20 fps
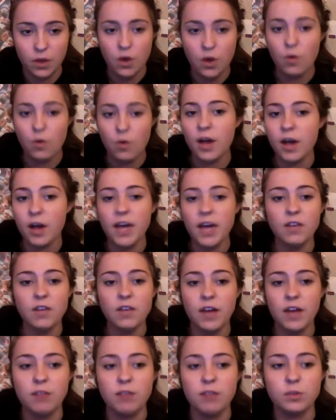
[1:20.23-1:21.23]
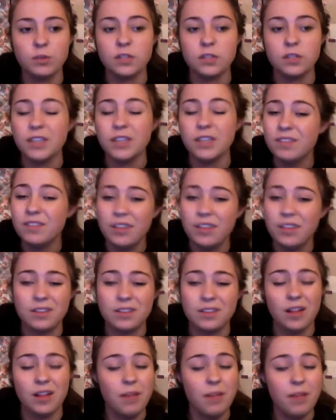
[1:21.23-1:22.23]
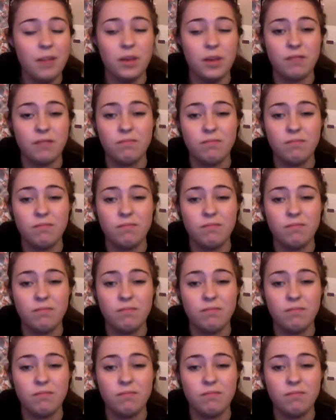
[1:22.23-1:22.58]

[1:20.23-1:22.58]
what kind of animals lived in this climate?